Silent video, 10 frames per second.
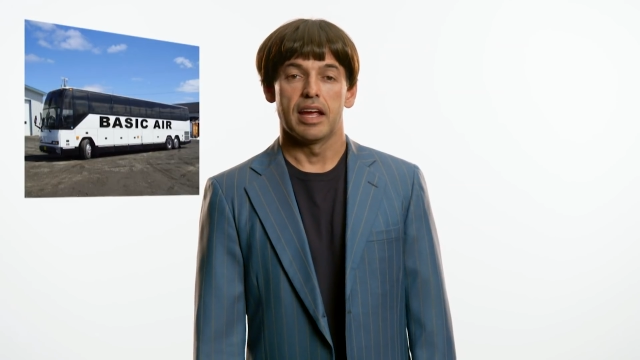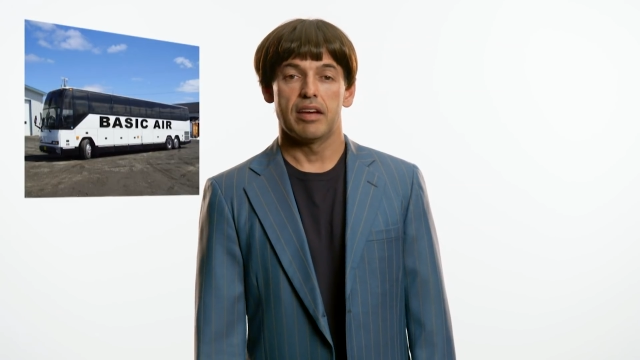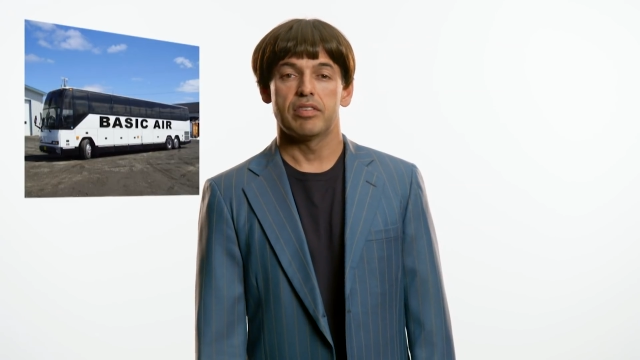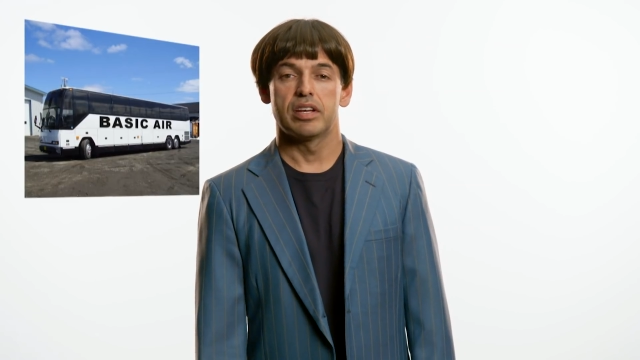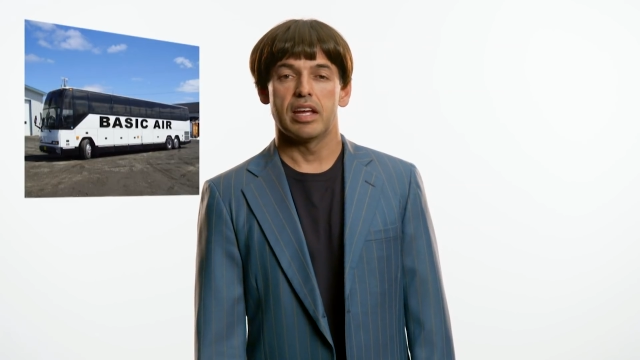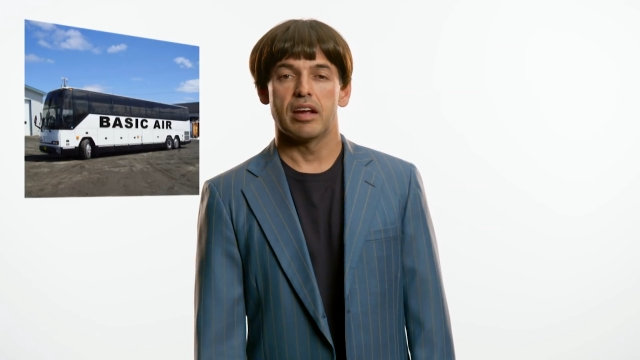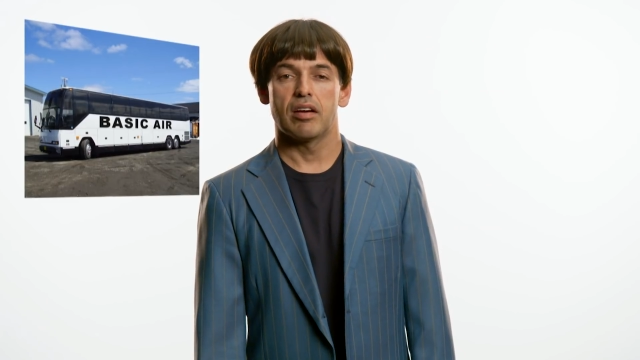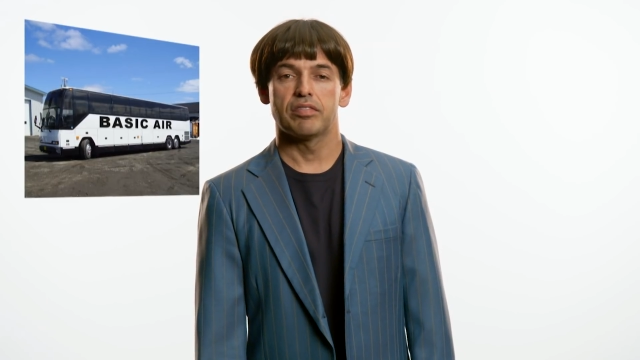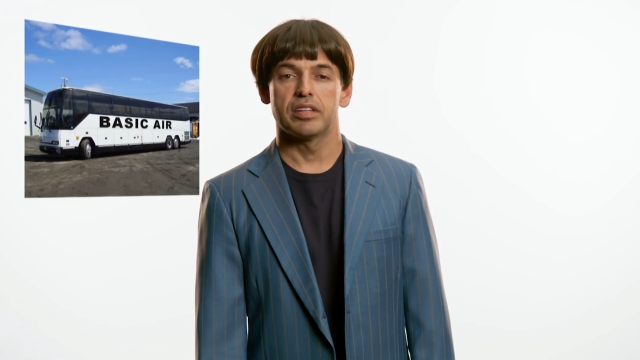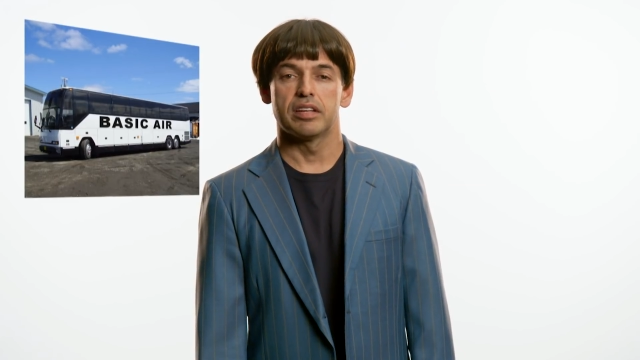Every day,
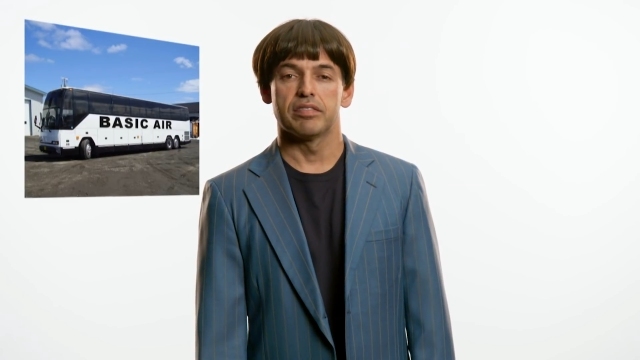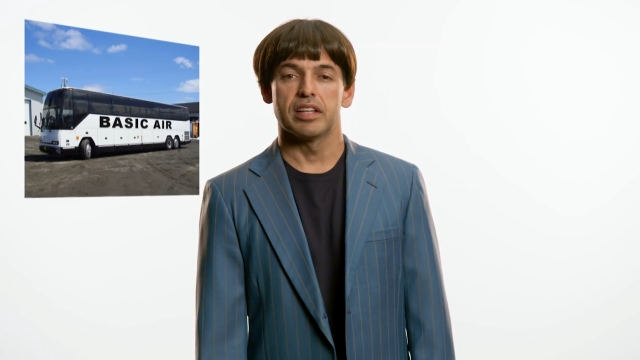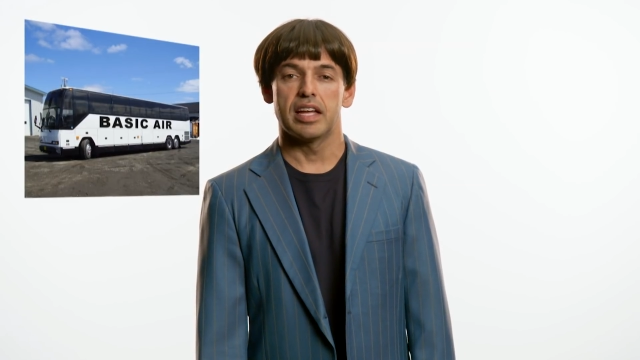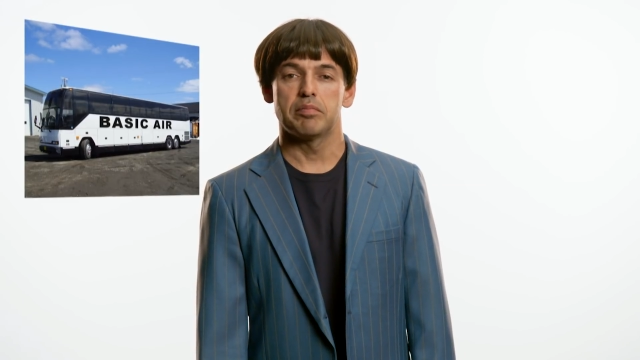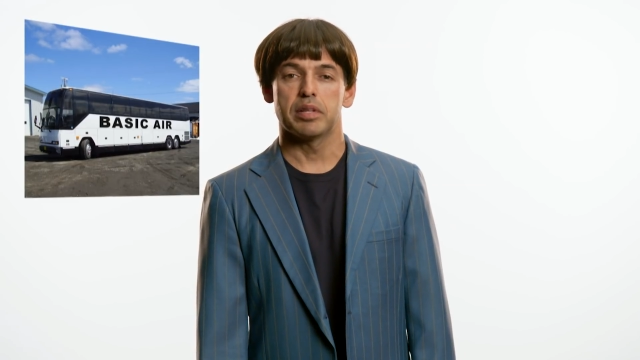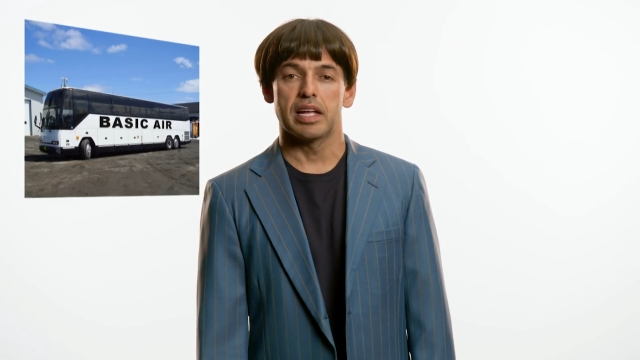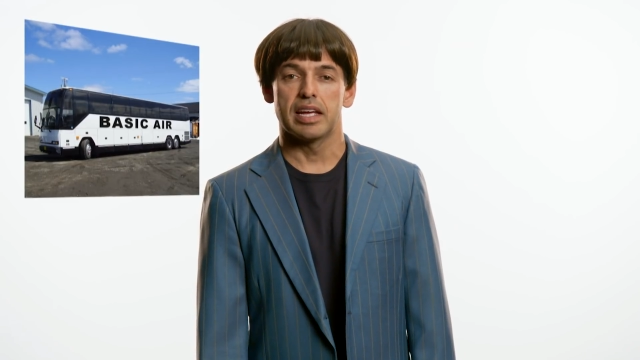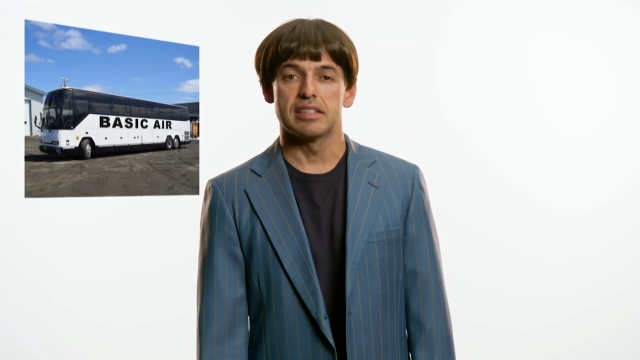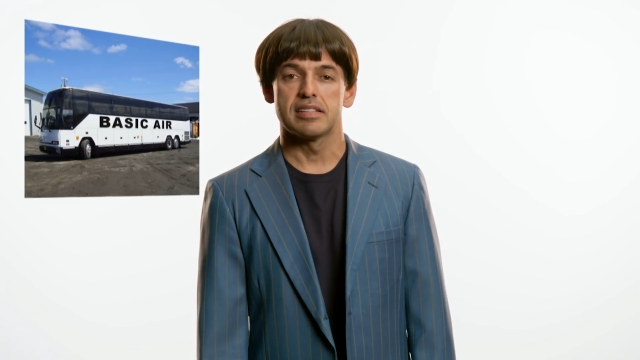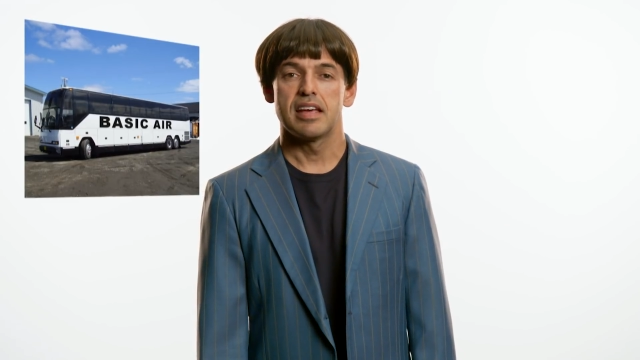our fleet of land
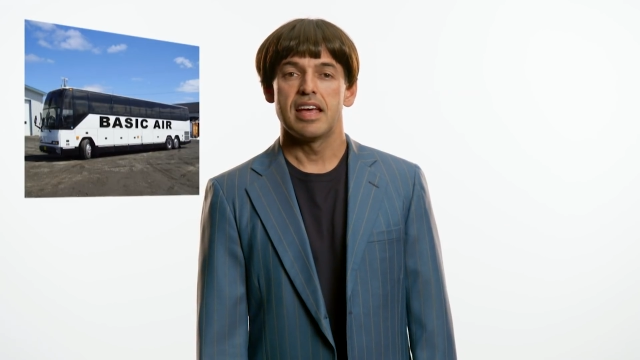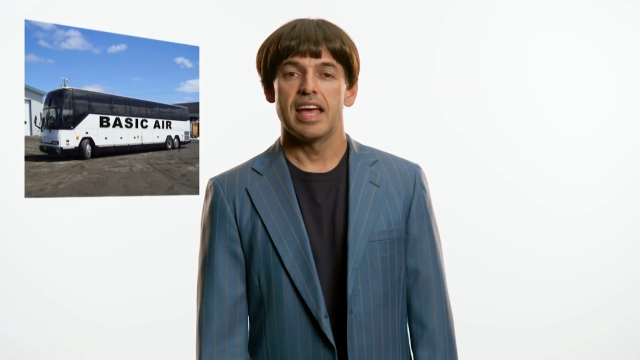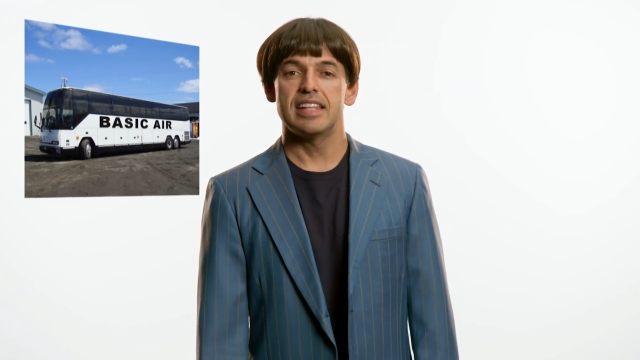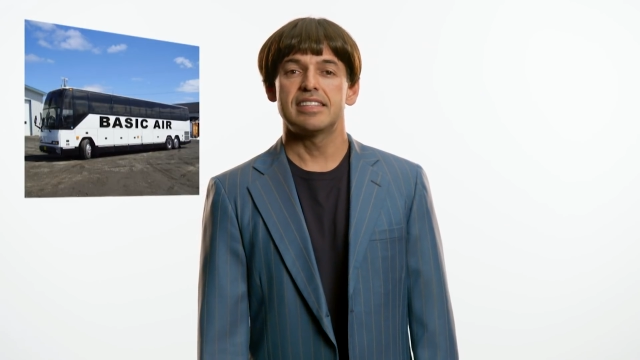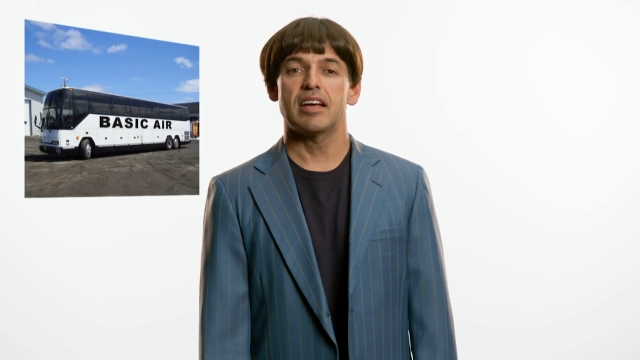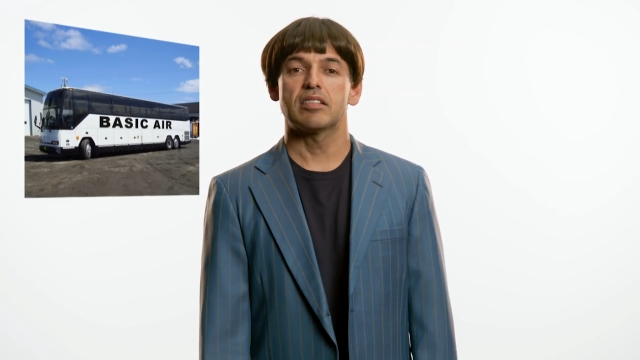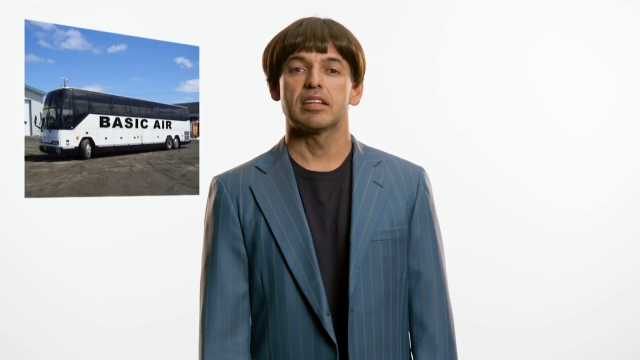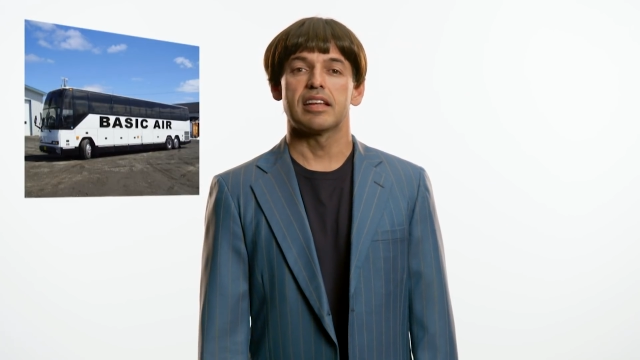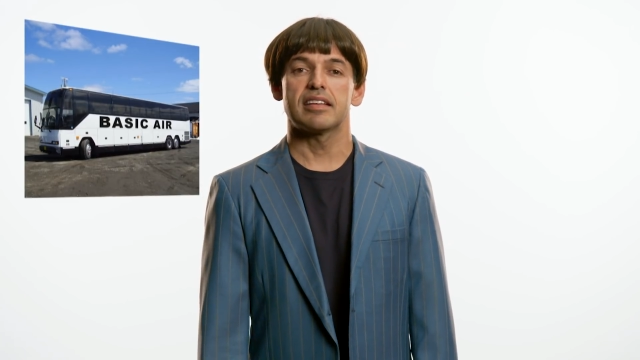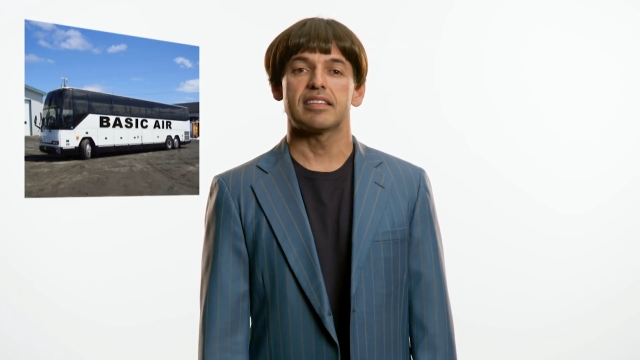planes heads out
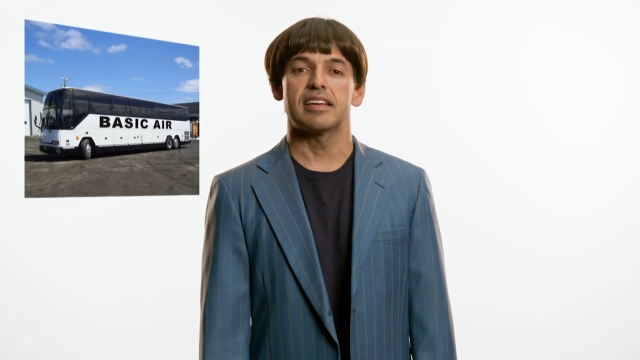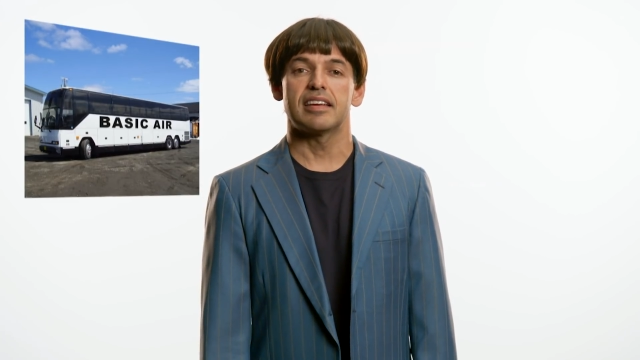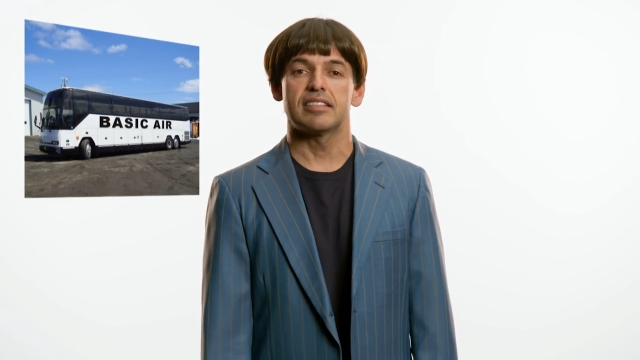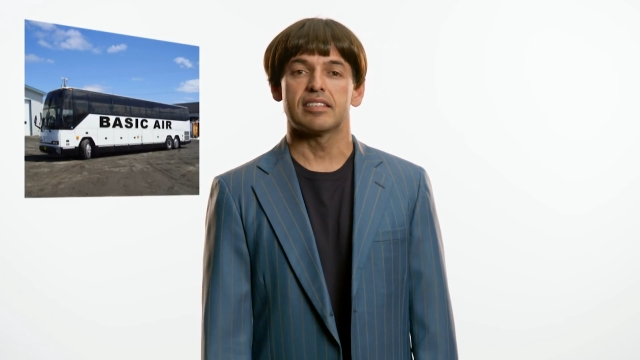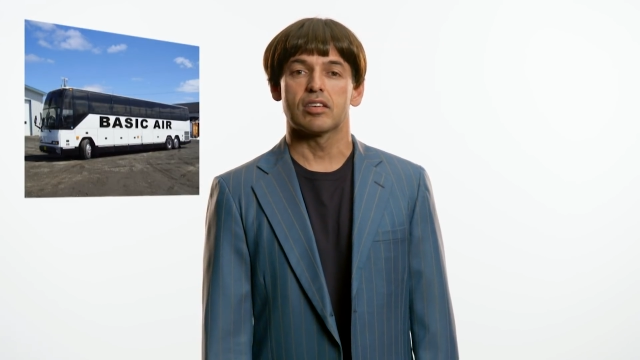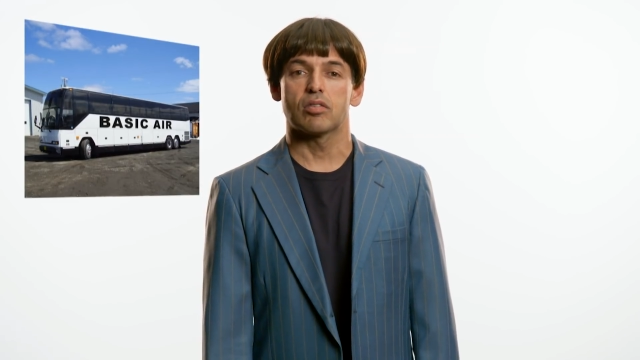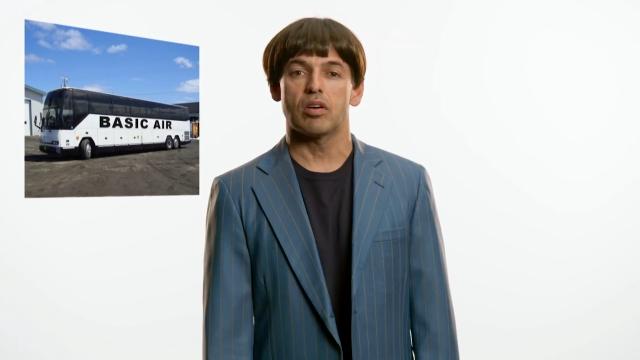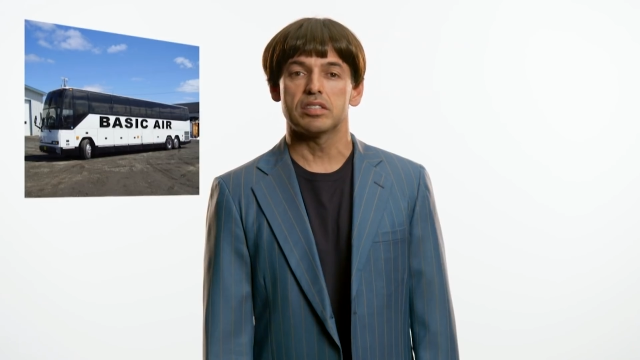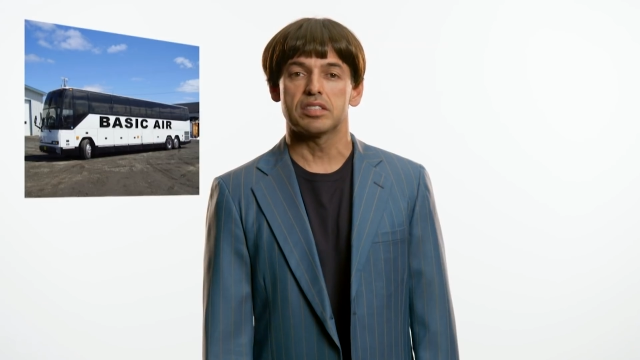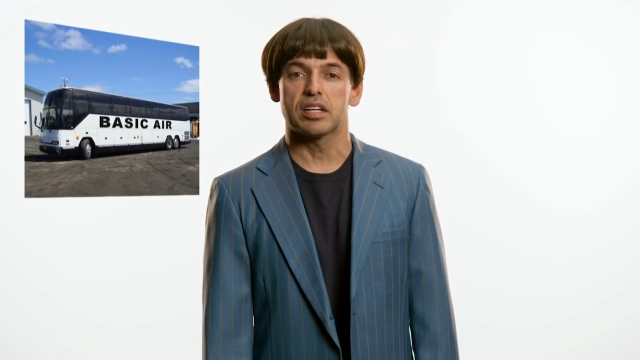to destinations
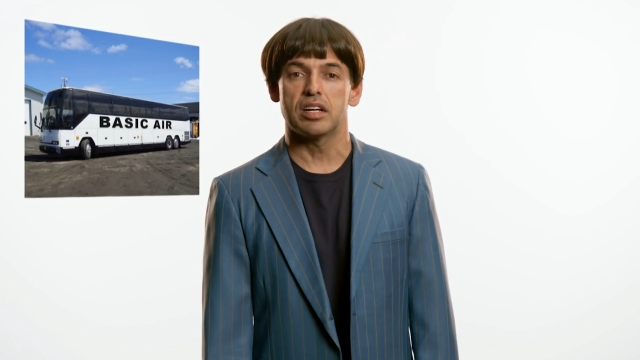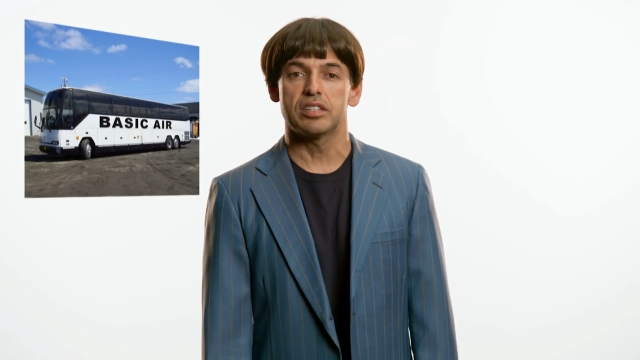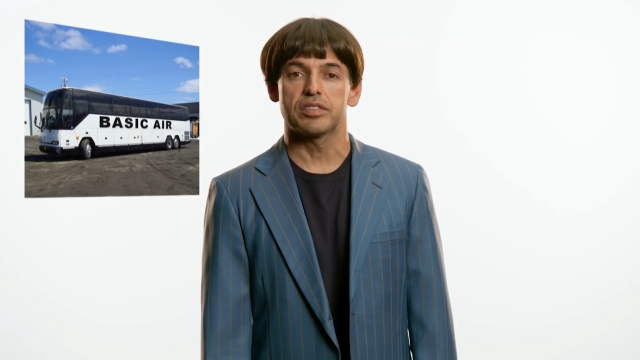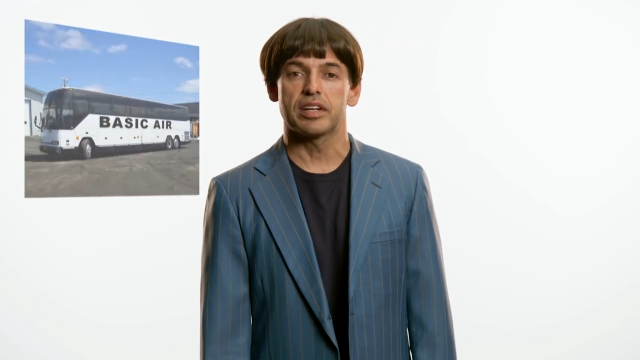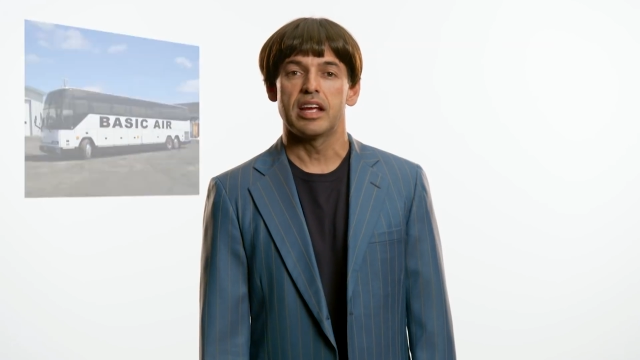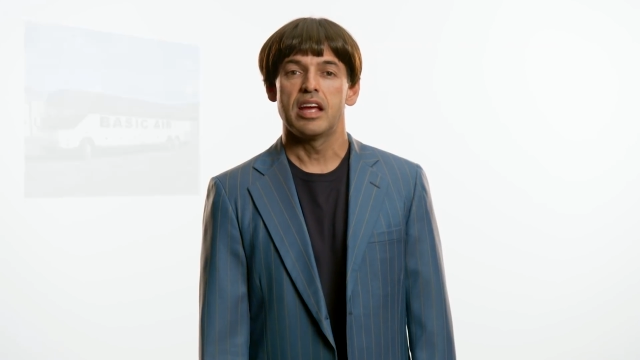across the country,